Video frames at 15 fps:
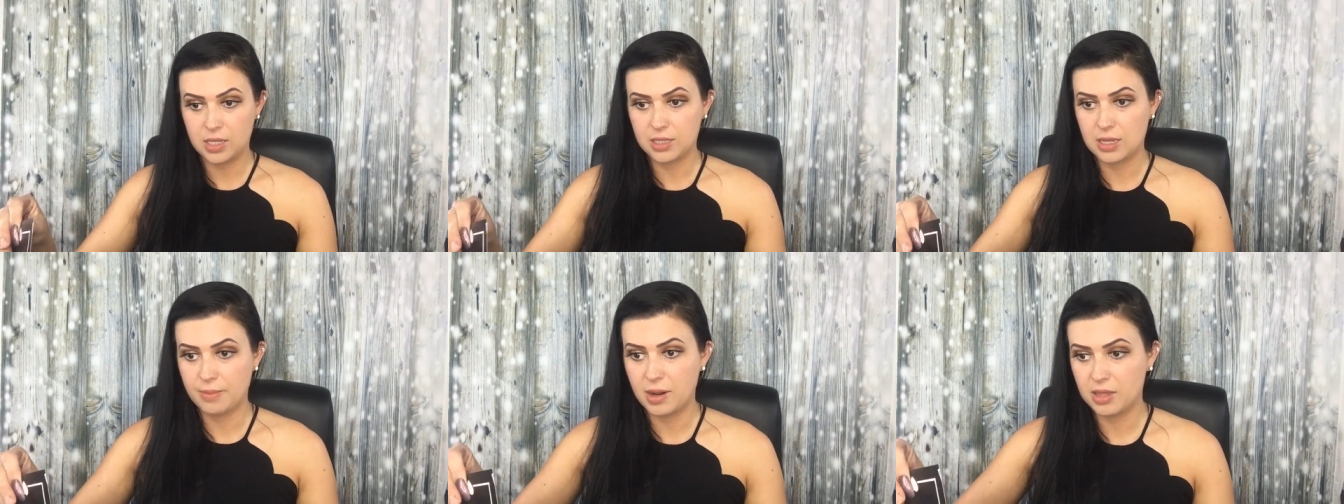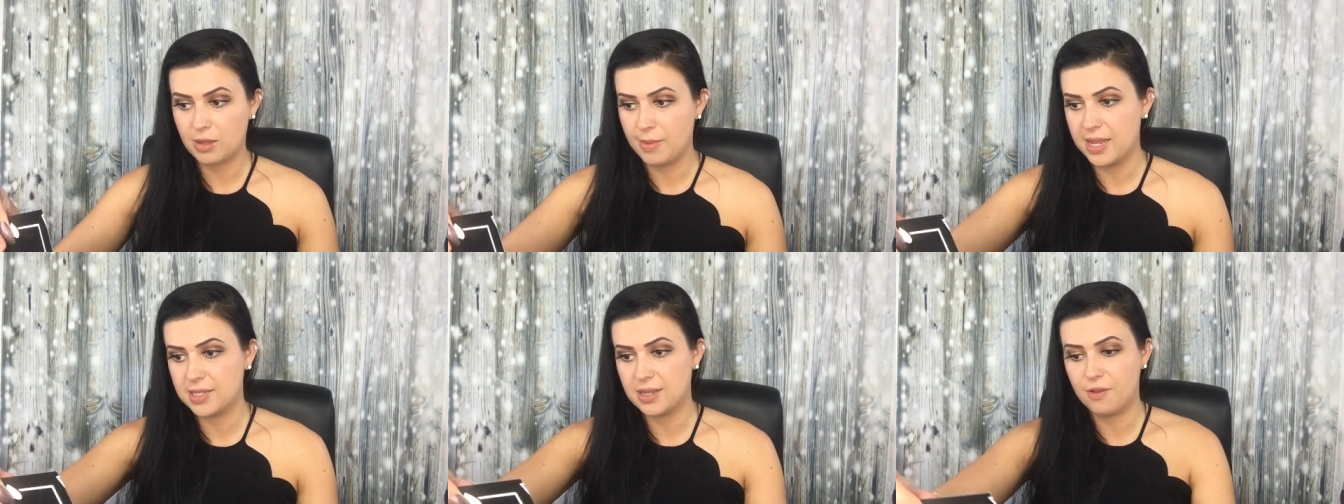because I'm not
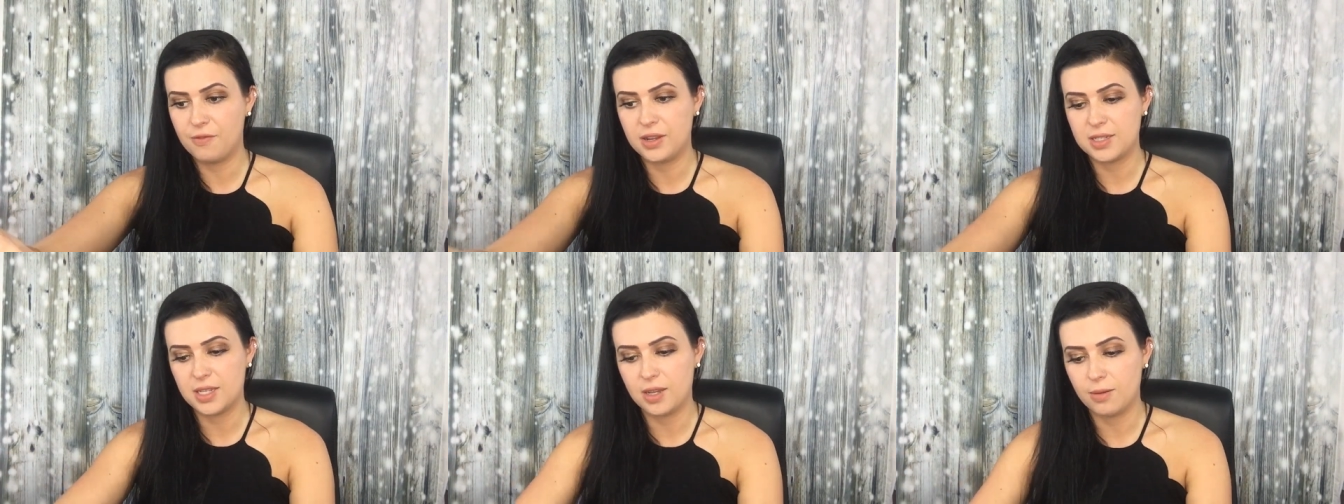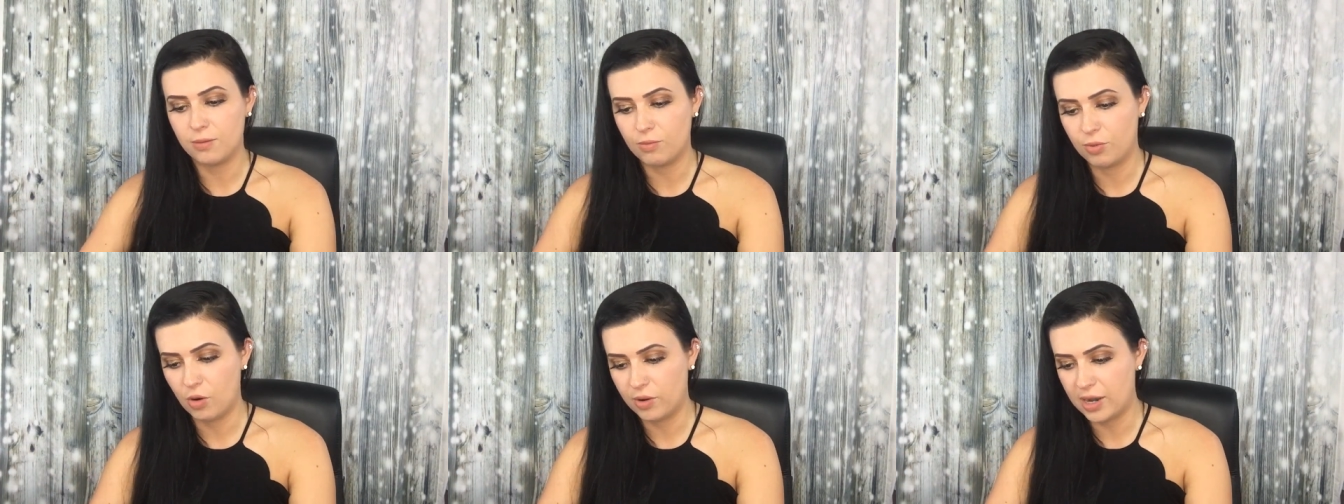the best at
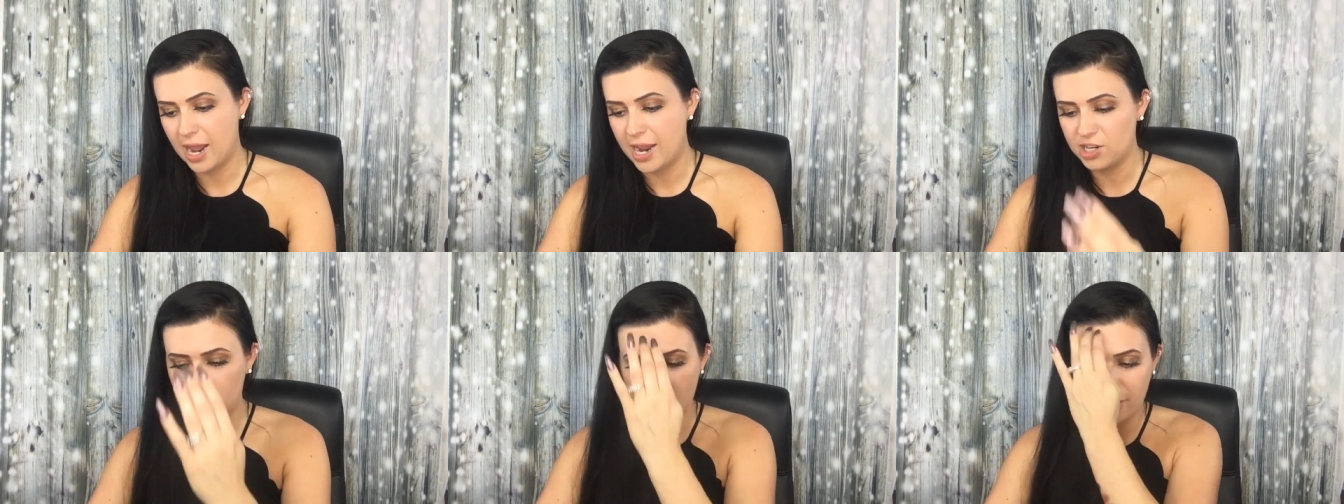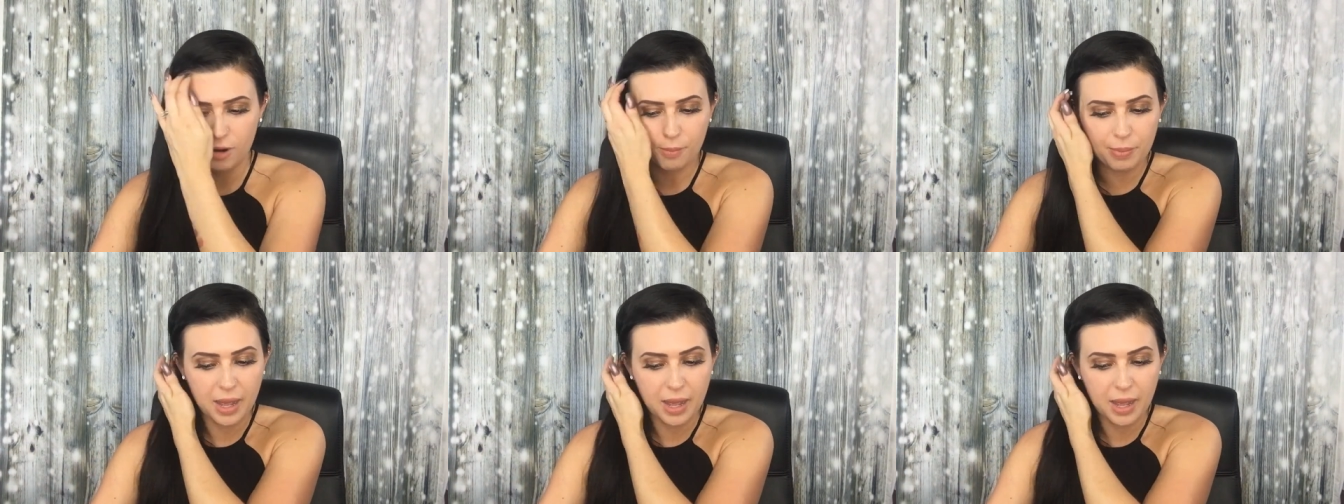fixing broken eyeshadow,